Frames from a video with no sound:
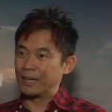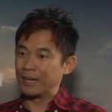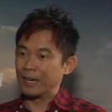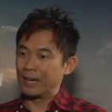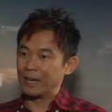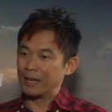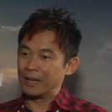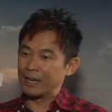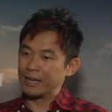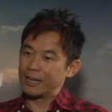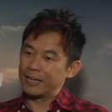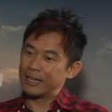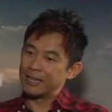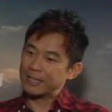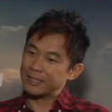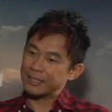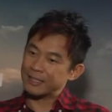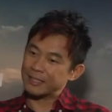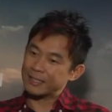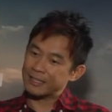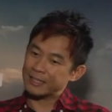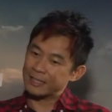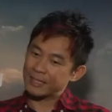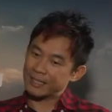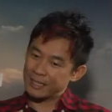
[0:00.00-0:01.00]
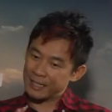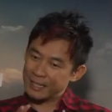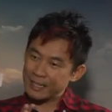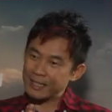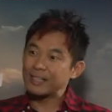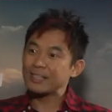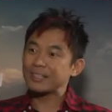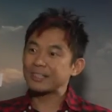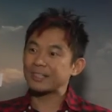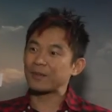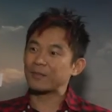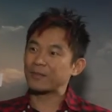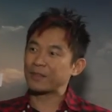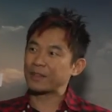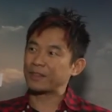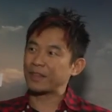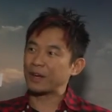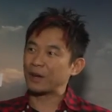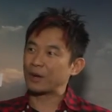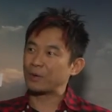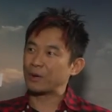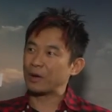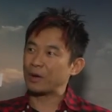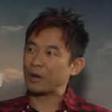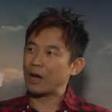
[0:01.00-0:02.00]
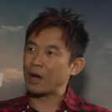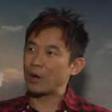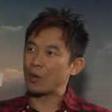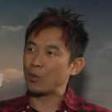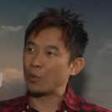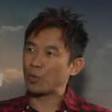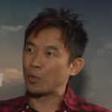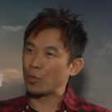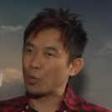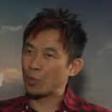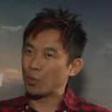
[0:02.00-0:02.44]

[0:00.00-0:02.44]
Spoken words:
and is not afraid to challenge himself to defy